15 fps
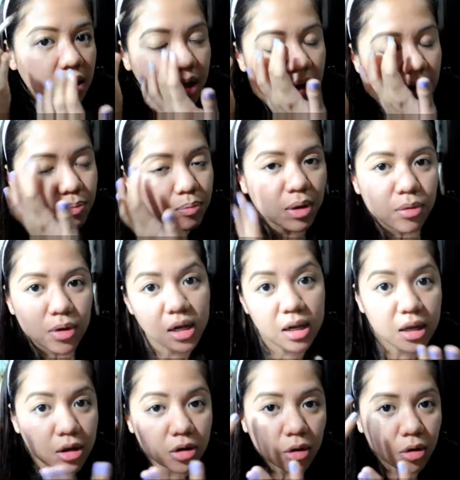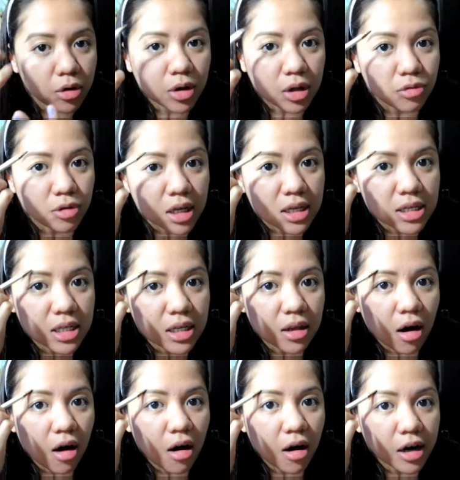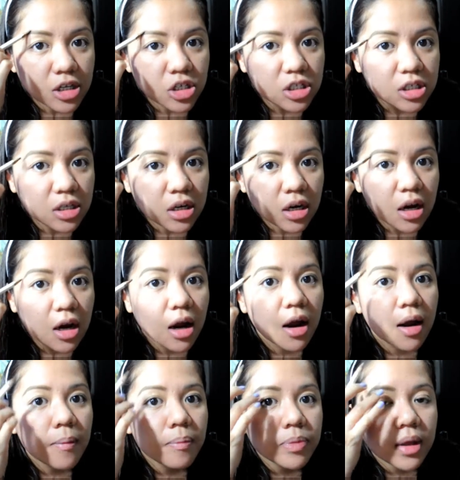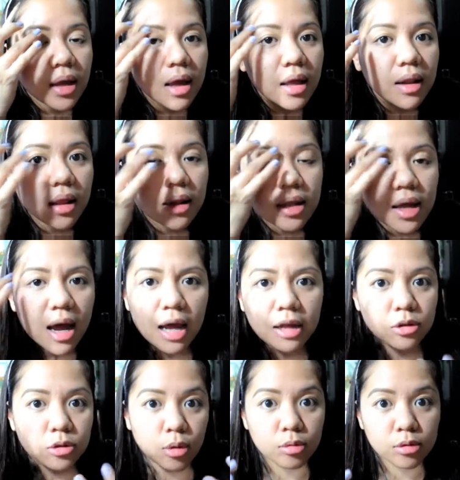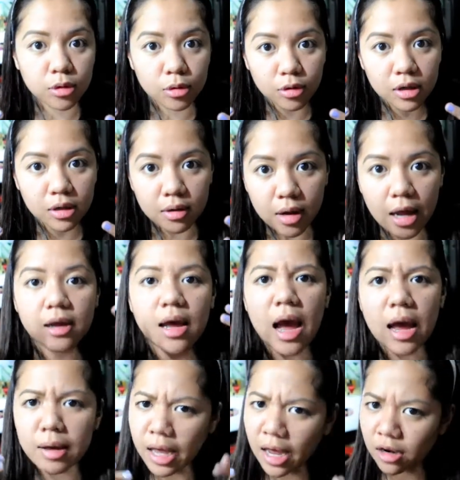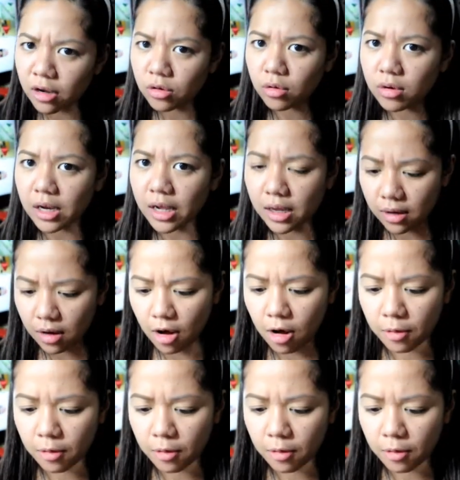can be you know, you can really see the arch. And then I kind of look like